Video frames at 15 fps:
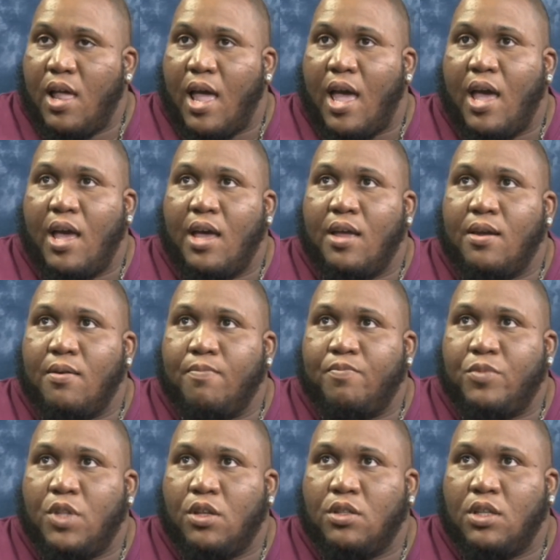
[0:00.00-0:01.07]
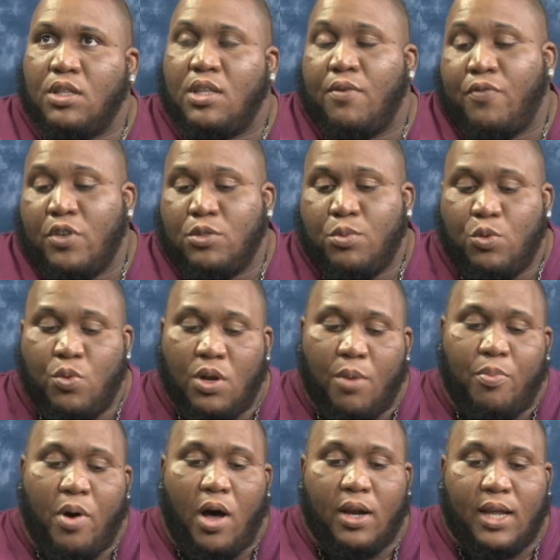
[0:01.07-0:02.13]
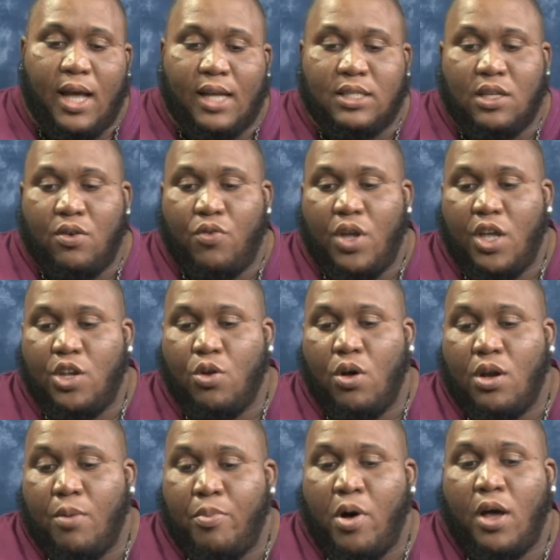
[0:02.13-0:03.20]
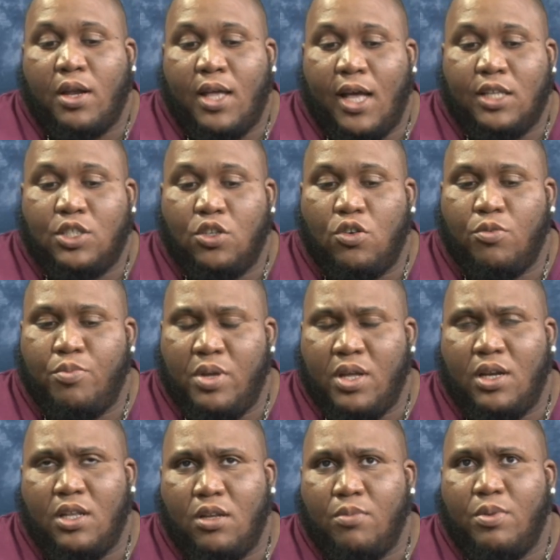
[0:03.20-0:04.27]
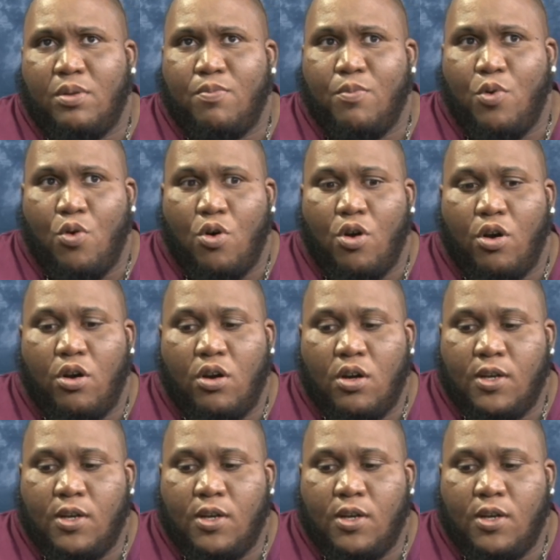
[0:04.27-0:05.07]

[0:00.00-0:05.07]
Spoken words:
And mm-hmm. the difference between a podcast and radio, on a podcast, you could be a little bit more...